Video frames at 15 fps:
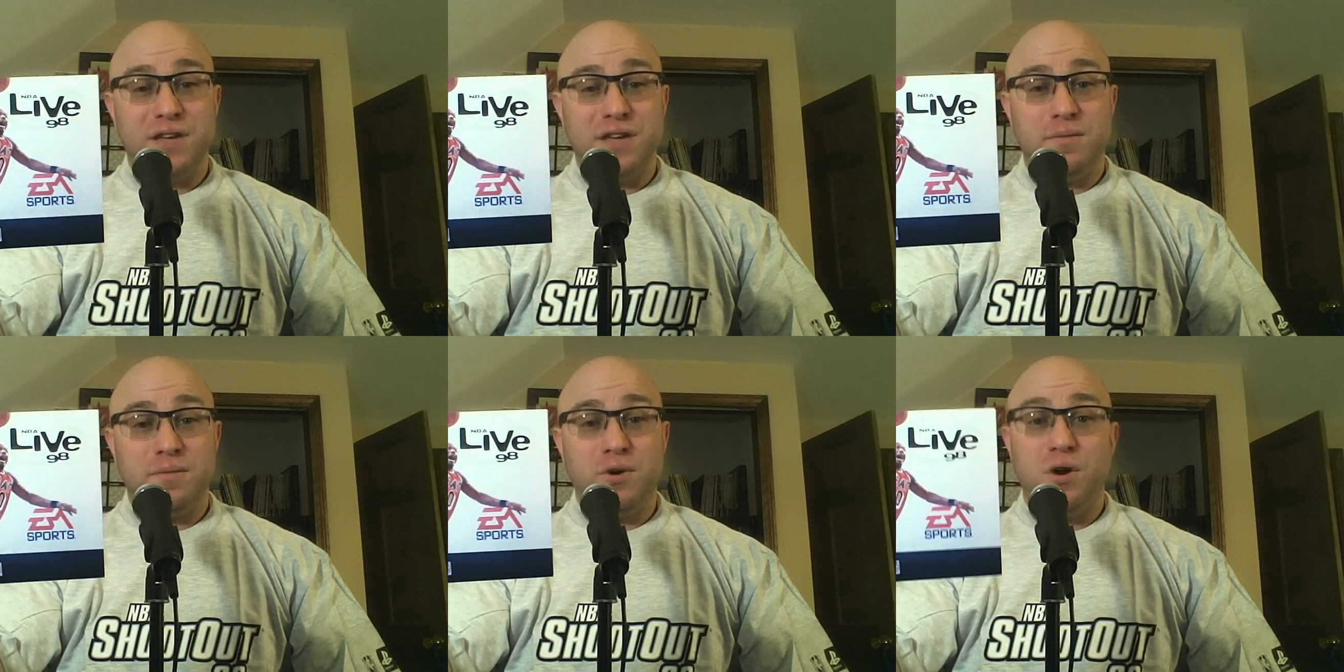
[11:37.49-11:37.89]
As
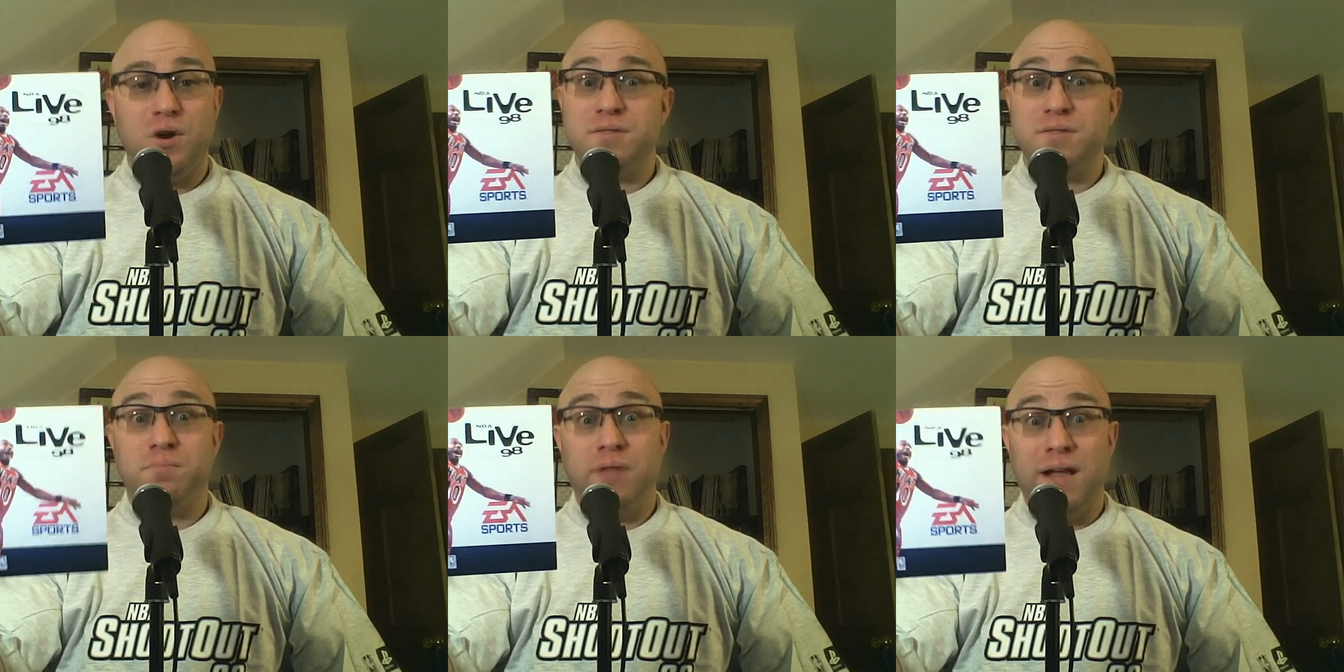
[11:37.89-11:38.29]
someone who
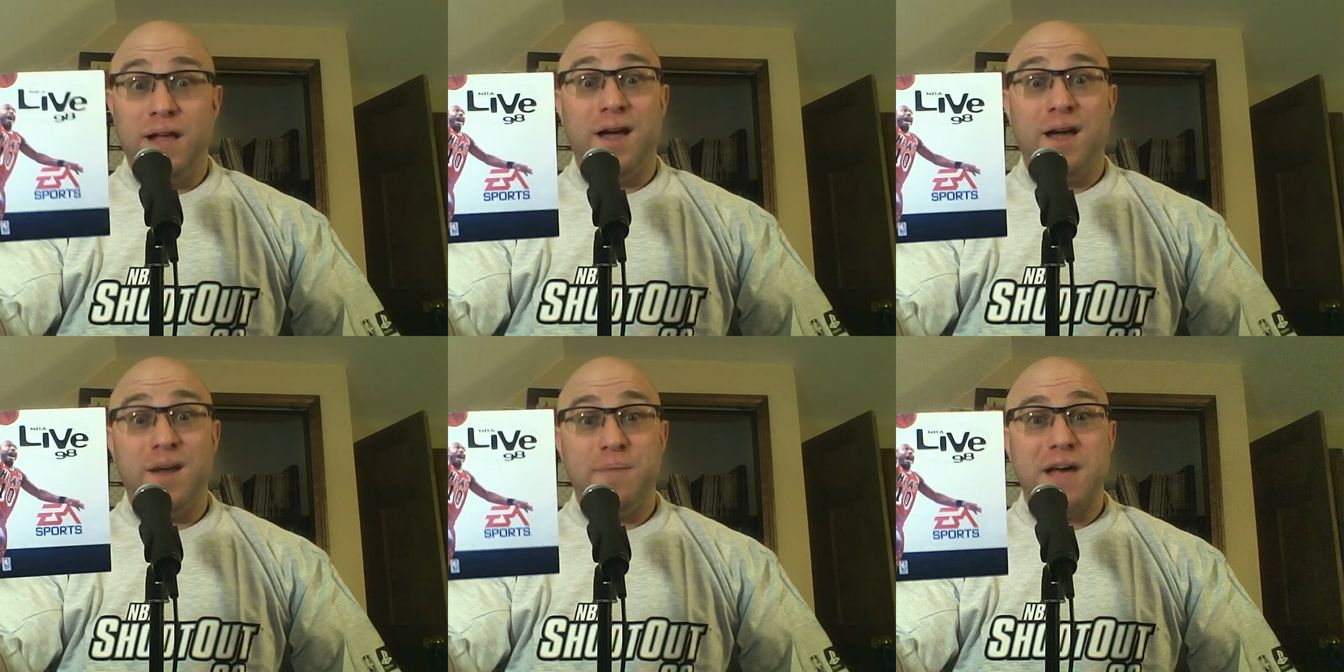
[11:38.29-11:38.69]
doesn't play a
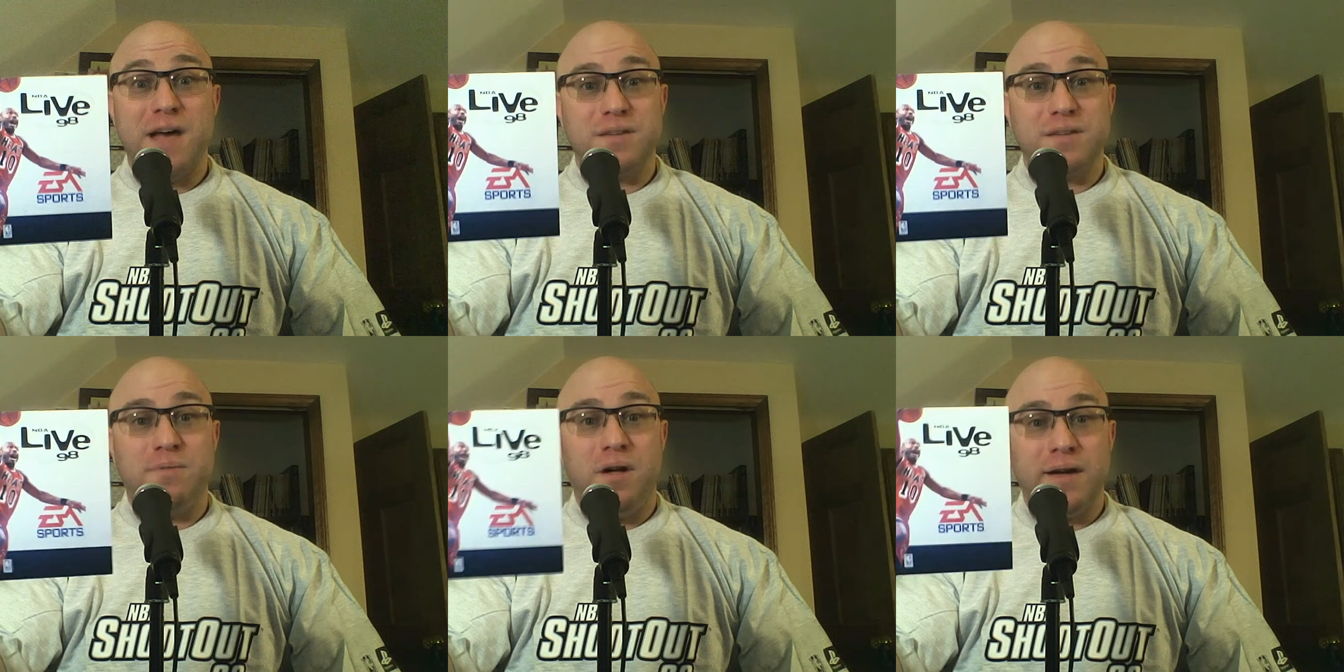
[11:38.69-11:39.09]
lot of
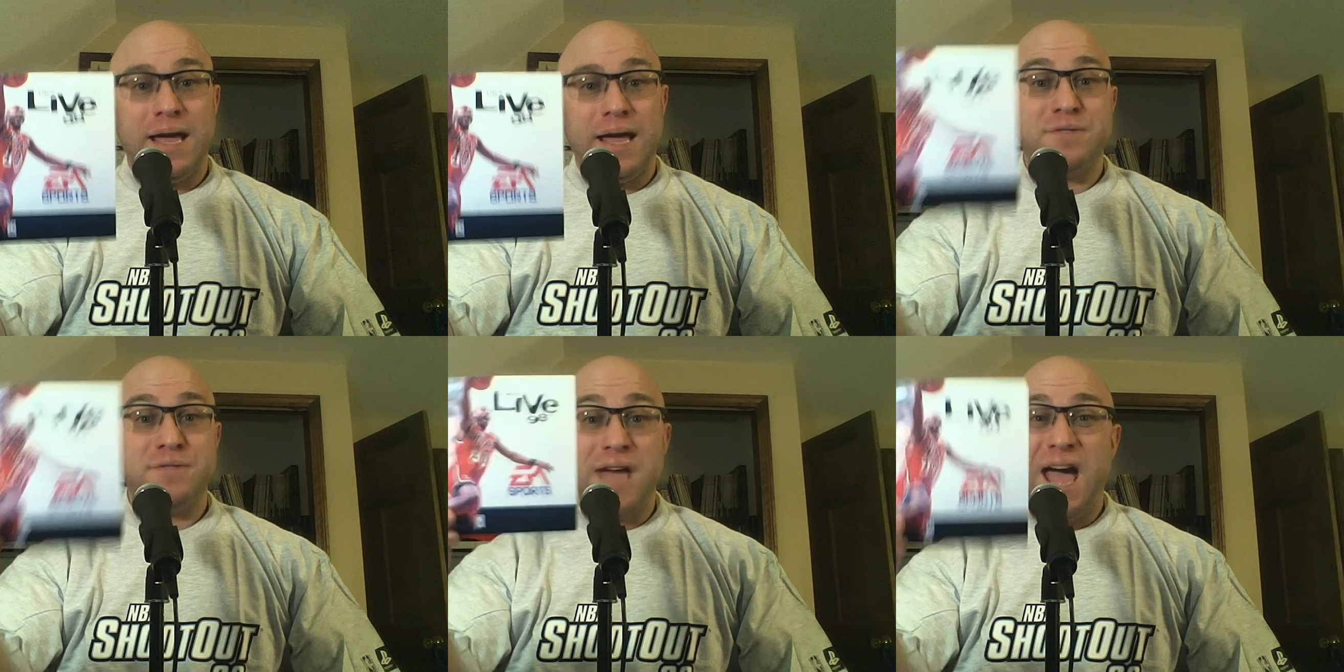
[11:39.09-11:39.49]
basketball
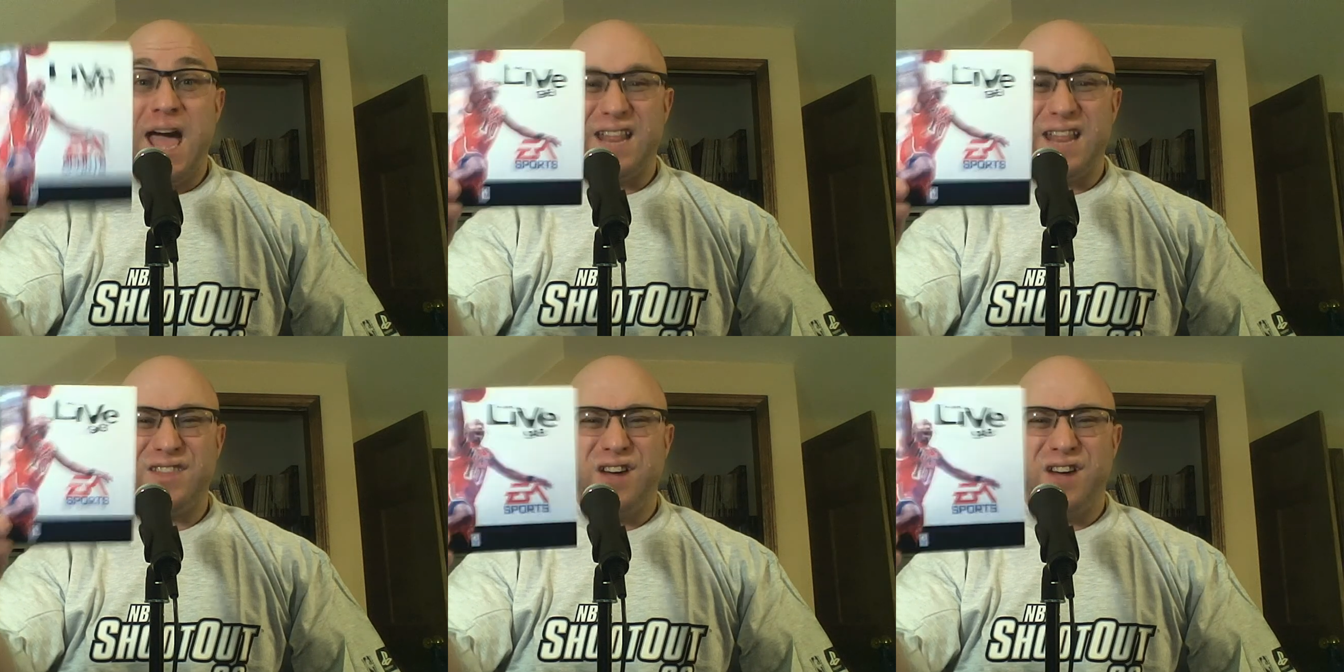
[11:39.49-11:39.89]
games, I had
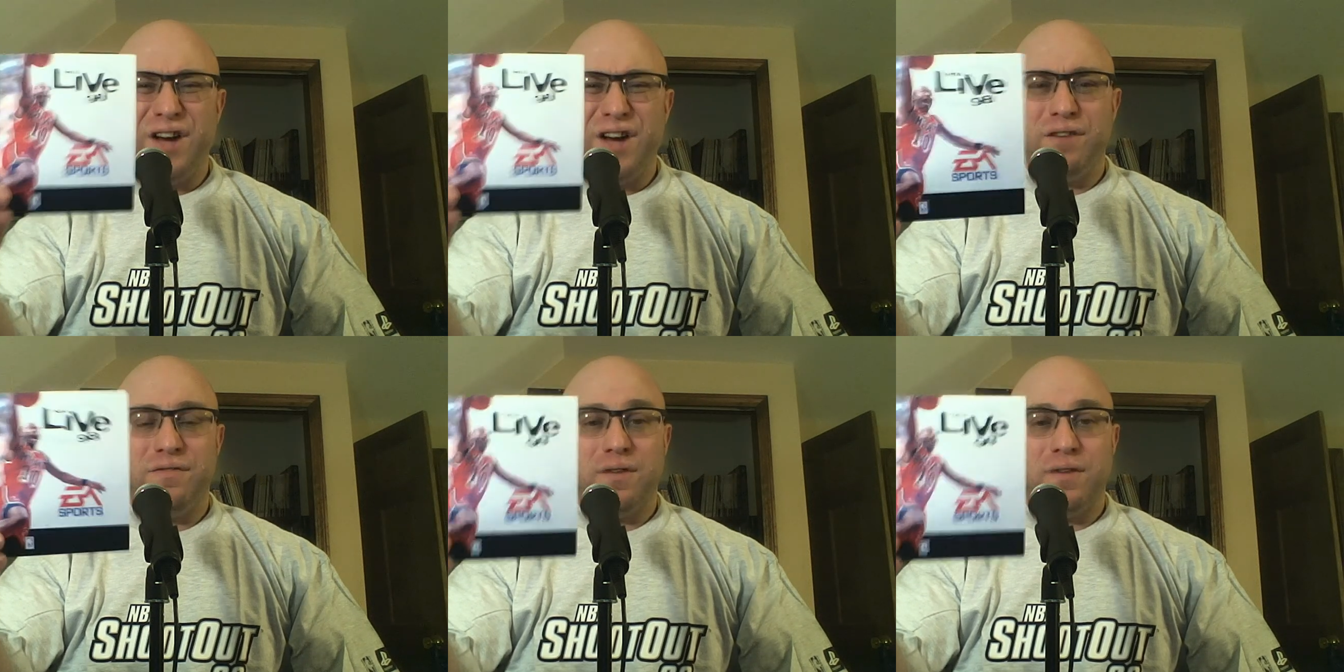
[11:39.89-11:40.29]
a
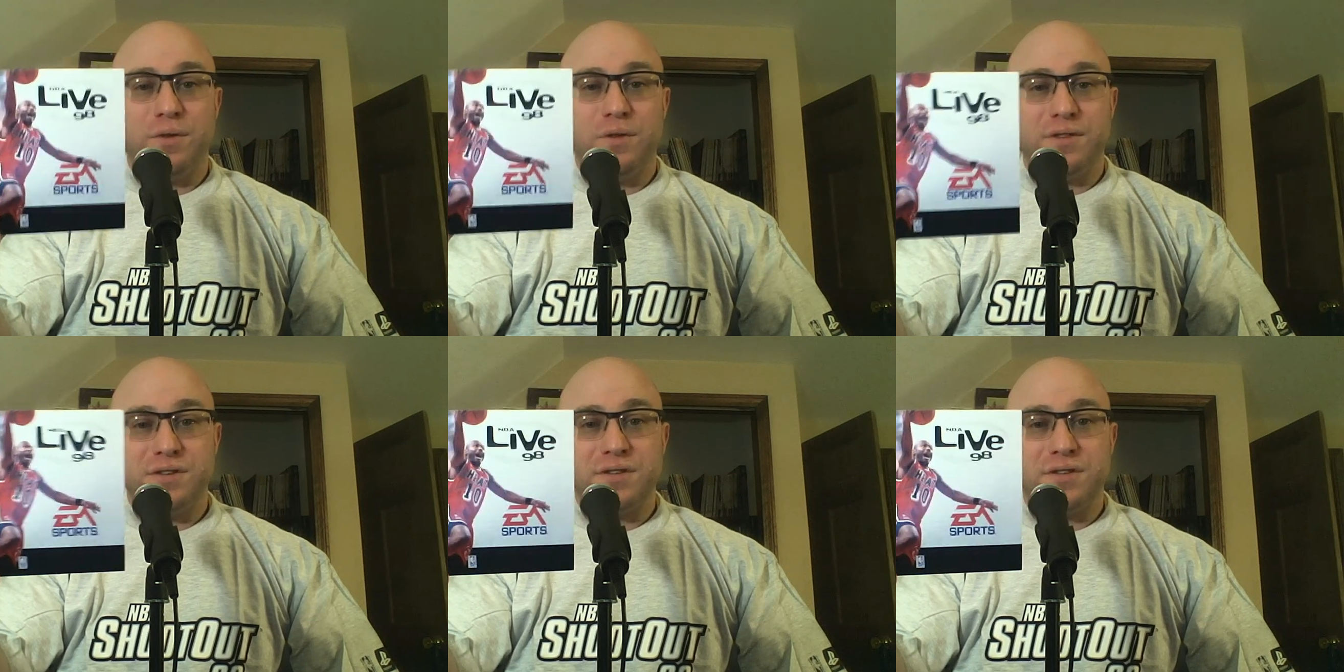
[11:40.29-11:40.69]
ton of fun
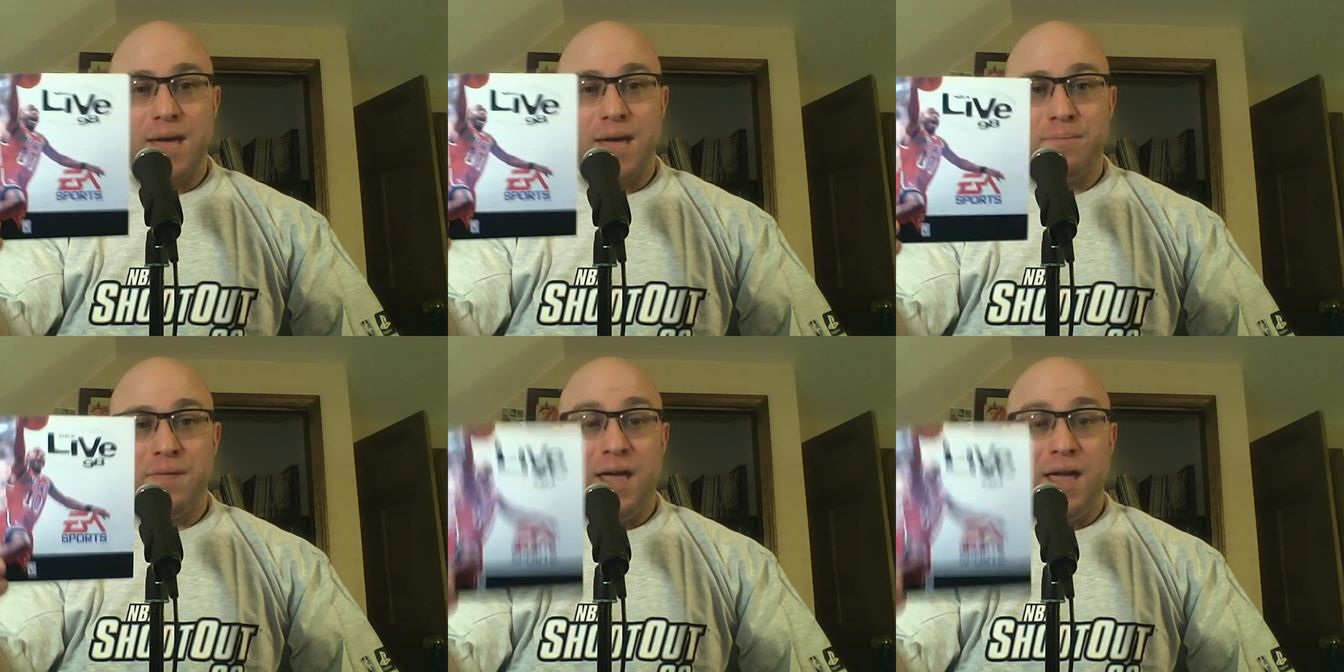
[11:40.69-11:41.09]
with this game,